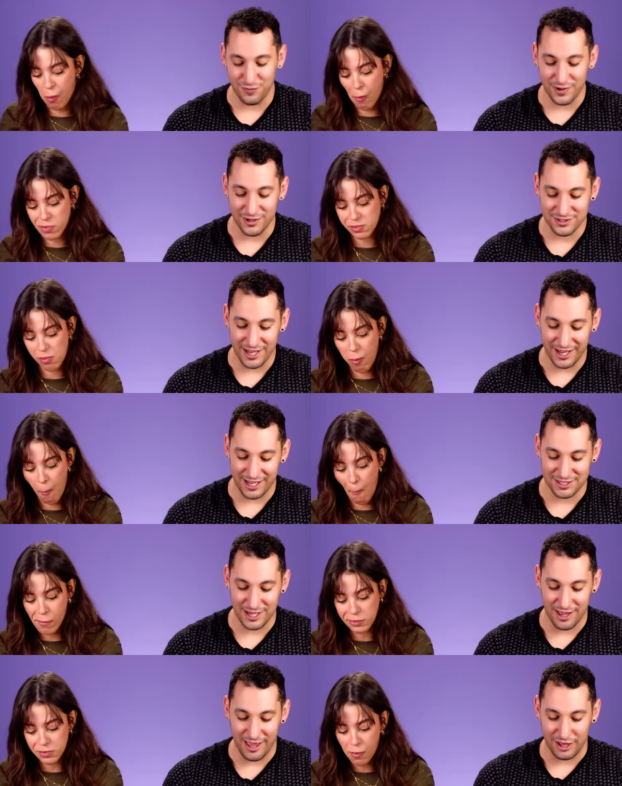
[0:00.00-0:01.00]
Speaker 1: feels like it's
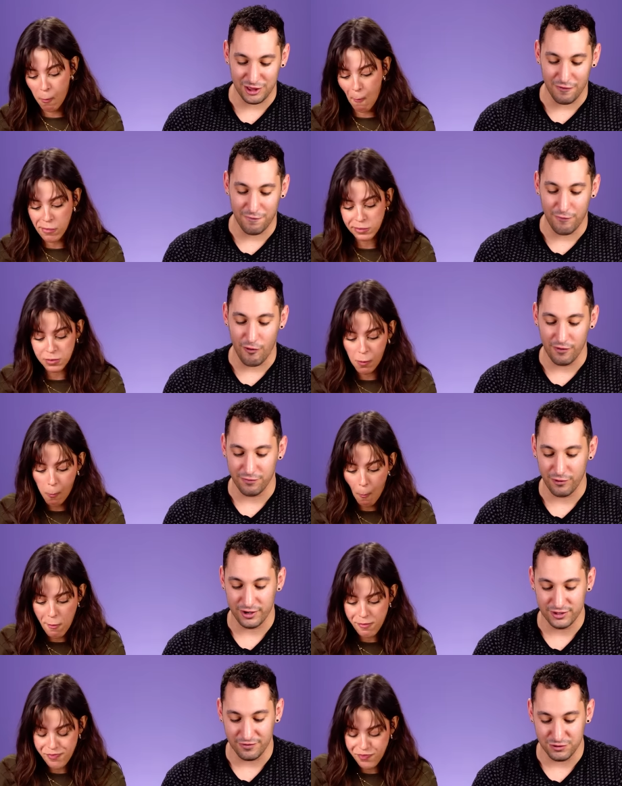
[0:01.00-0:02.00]
at like the
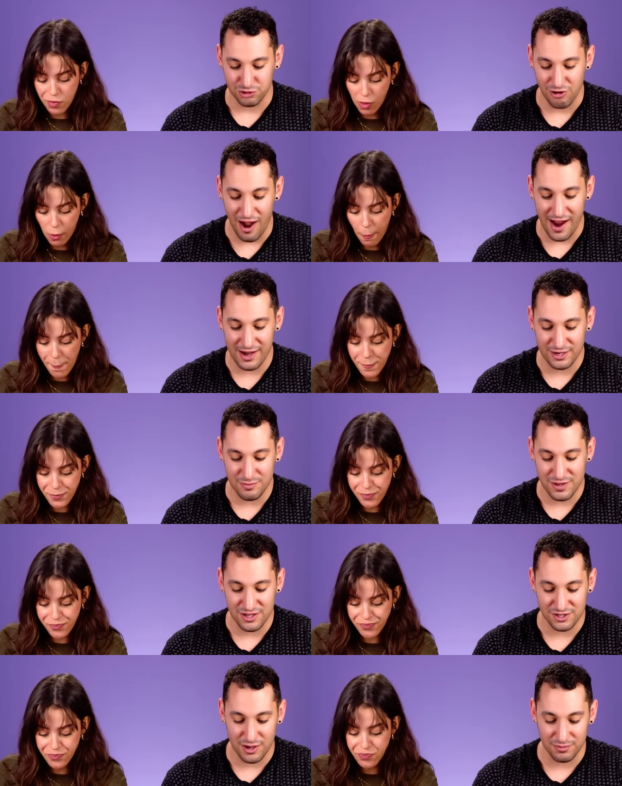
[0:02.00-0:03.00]
forefront of trying to be
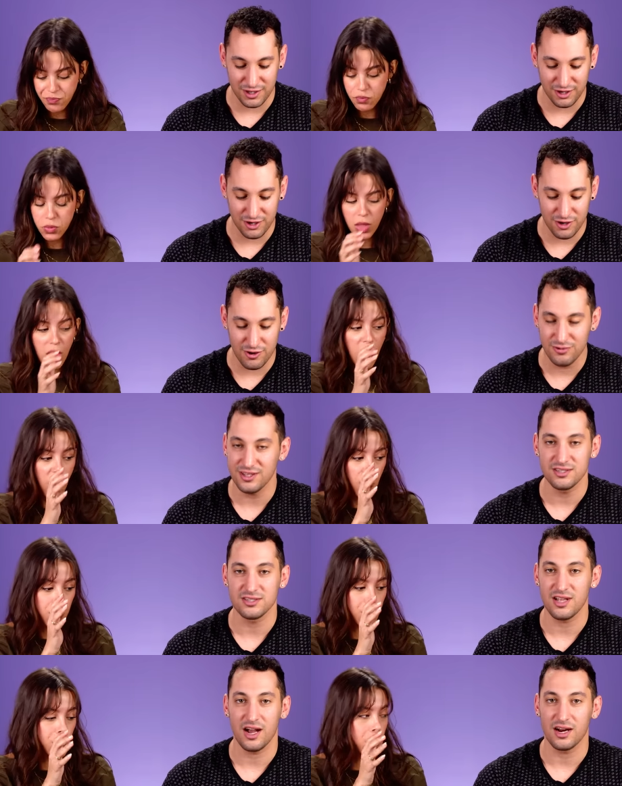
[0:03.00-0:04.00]
something new. This is
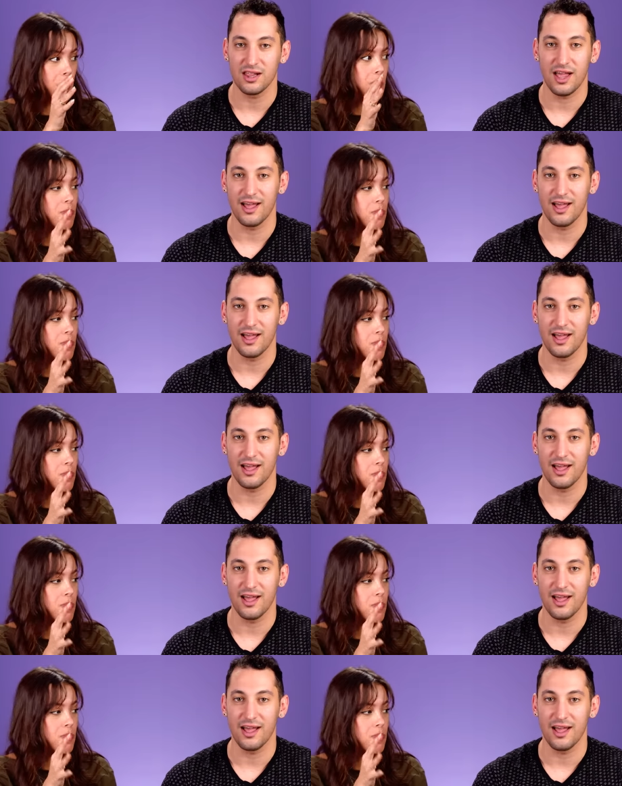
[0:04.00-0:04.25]
not gonna